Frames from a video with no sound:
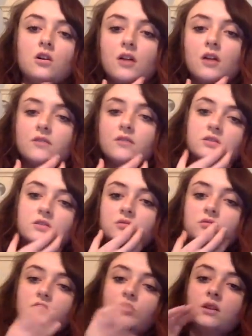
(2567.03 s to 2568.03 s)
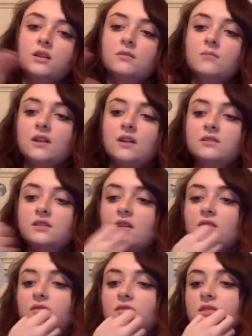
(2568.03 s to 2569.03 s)
oh, I've contorted
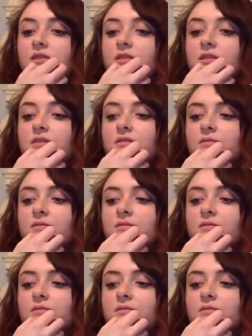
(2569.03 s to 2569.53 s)
myself in